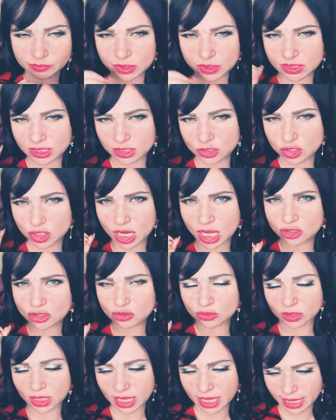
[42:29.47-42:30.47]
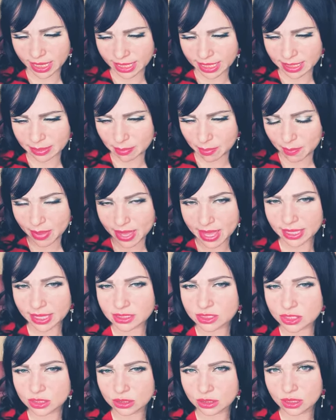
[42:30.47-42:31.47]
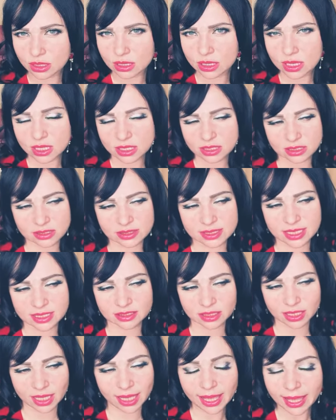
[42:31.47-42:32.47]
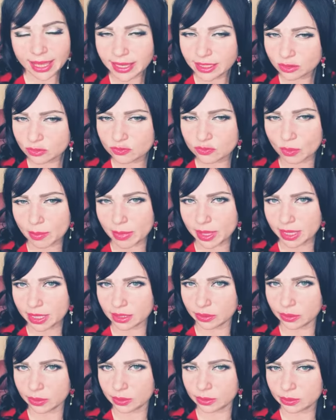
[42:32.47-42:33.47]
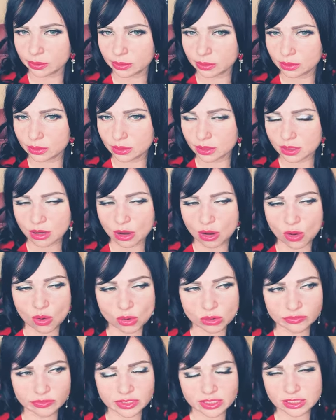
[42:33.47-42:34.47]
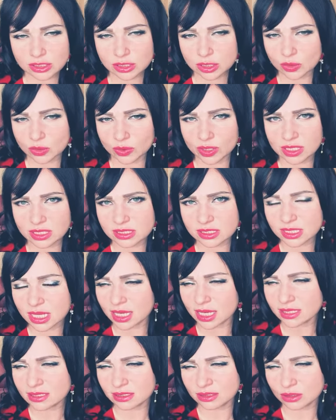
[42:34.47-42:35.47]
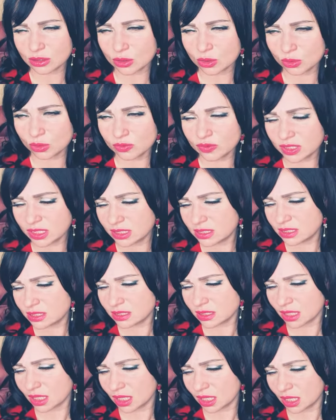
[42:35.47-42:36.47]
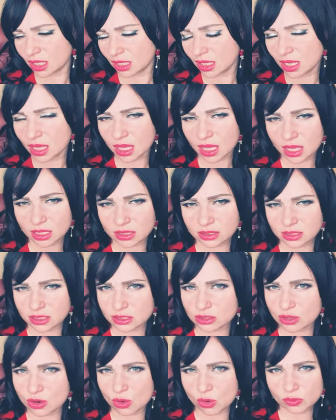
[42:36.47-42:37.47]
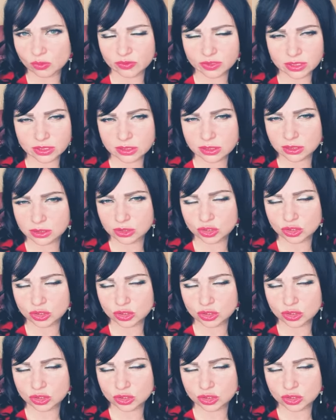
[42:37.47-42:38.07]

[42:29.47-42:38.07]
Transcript: they try to like embed that hate for men always criticizing always uh this always